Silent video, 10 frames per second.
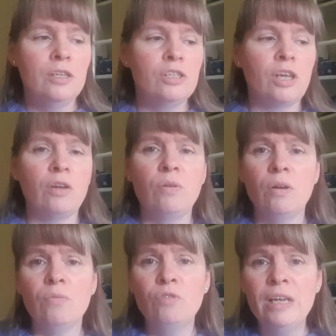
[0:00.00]
So
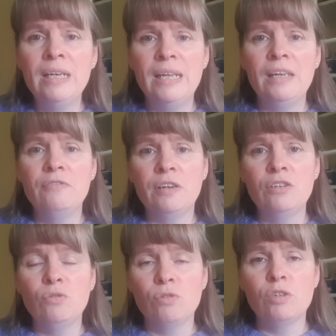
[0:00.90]
really, if I
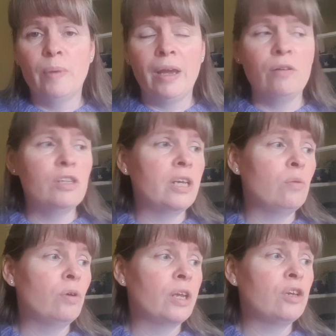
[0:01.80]
thought about
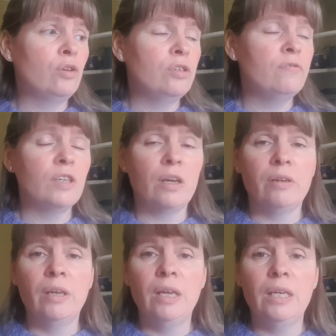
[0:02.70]
it, what I could have
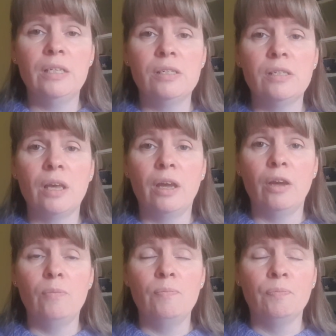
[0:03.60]
done is
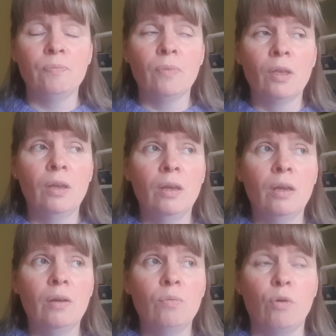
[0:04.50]

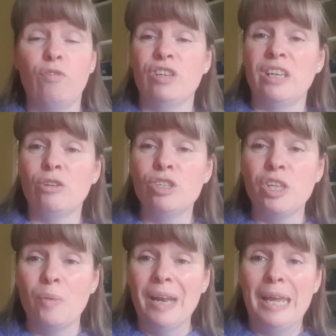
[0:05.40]
well, firstly, I could
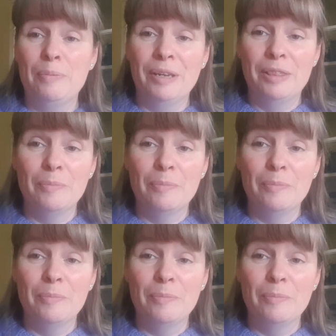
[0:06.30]
sew a label in the